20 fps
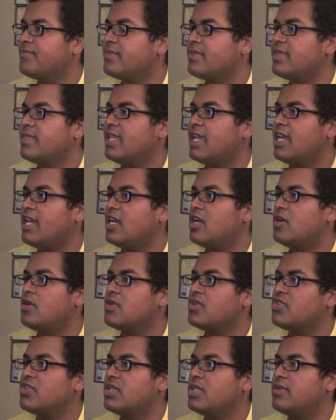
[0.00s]

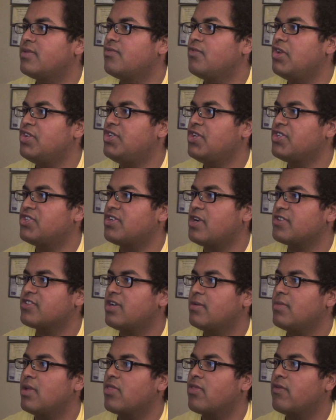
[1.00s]
Now, Richu starts
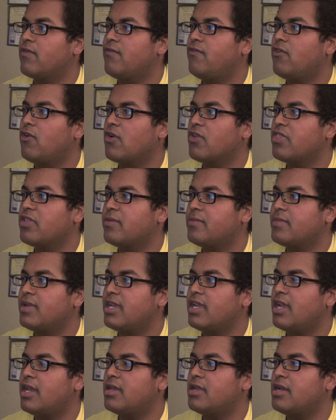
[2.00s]
coming forth,
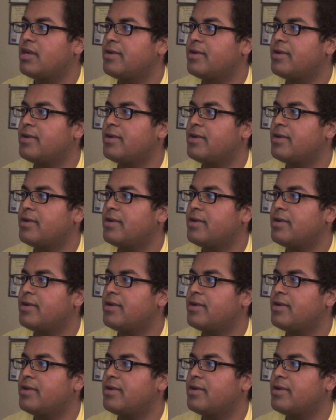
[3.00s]
and